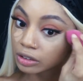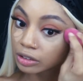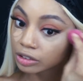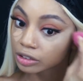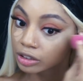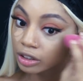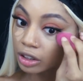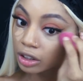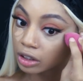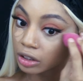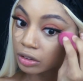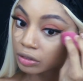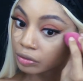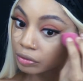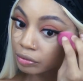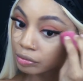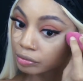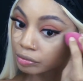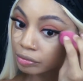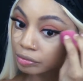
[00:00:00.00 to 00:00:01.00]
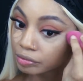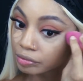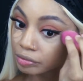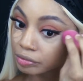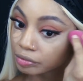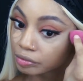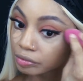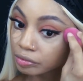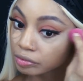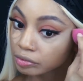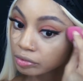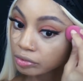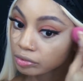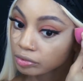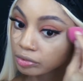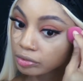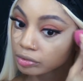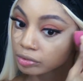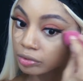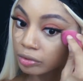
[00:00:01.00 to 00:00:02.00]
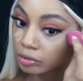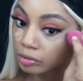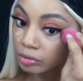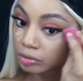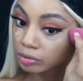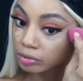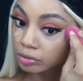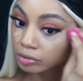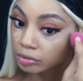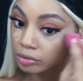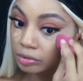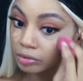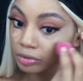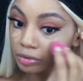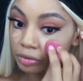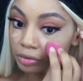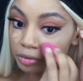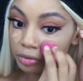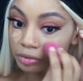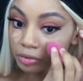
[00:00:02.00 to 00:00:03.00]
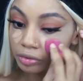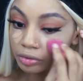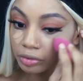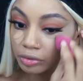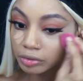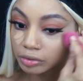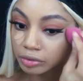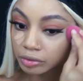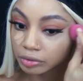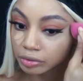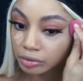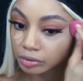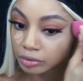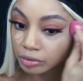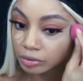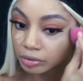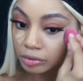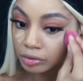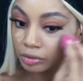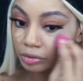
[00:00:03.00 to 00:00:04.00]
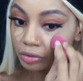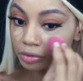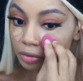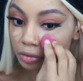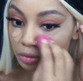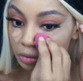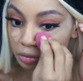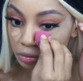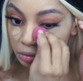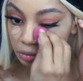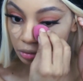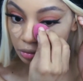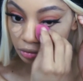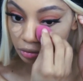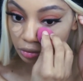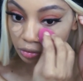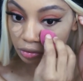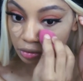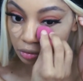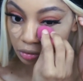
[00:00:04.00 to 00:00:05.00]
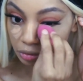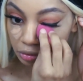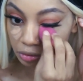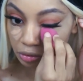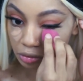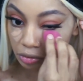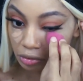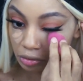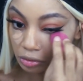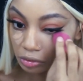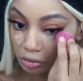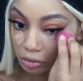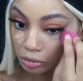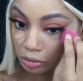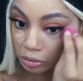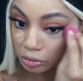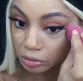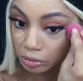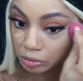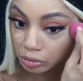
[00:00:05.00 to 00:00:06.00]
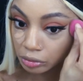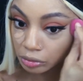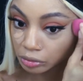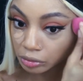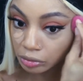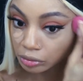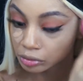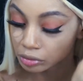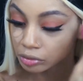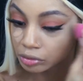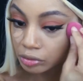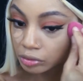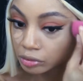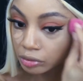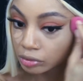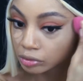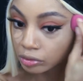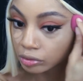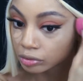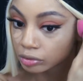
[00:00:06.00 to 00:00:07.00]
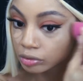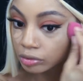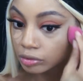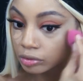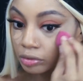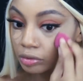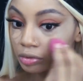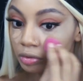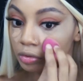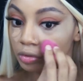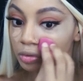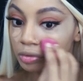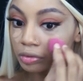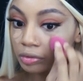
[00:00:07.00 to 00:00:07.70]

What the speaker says: Nothing is said.